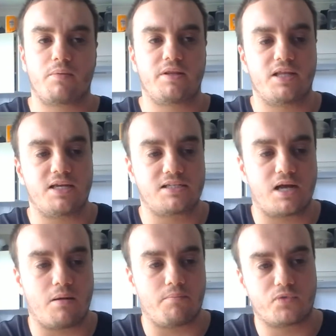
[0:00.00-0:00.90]
these
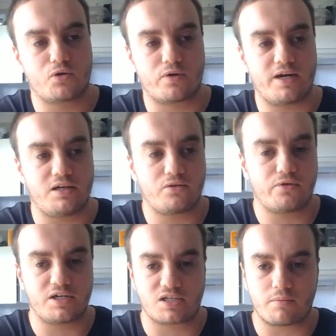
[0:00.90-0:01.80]
green
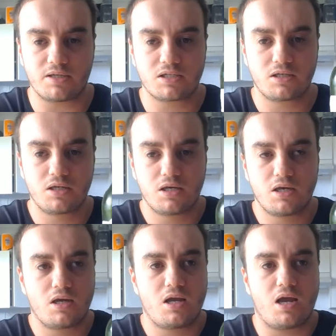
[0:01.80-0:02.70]
stubbies,
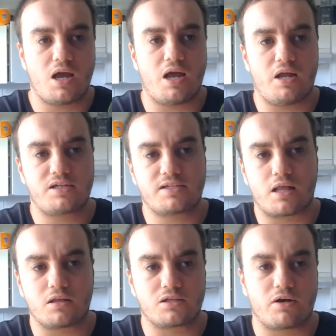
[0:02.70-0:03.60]
and
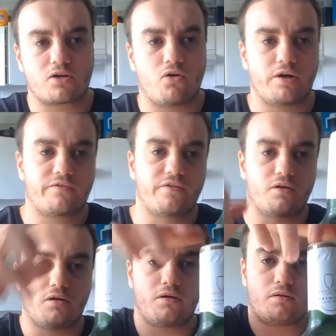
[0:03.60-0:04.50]
Stella's iconic for
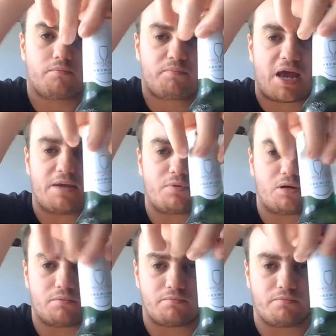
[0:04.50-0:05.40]
the
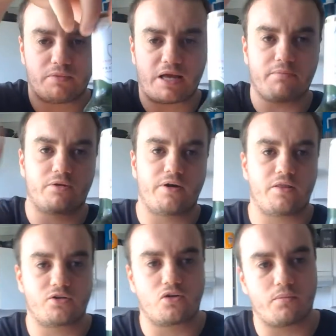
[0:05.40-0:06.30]
paper label around
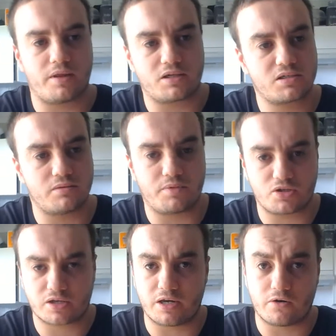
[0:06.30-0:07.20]
the top. That's a
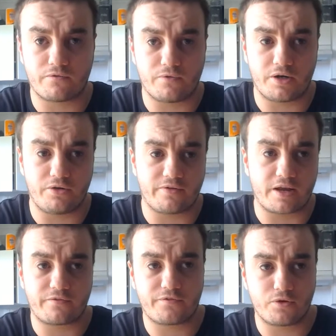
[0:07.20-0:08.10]
bitch to get off when you've had
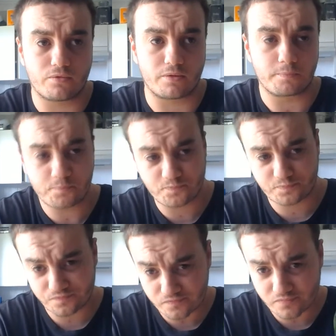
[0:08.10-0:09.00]
a few of them.
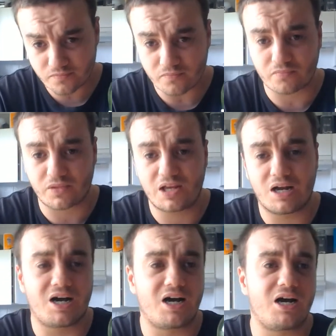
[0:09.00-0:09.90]

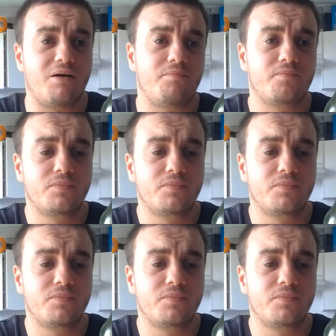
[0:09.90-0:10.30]
Can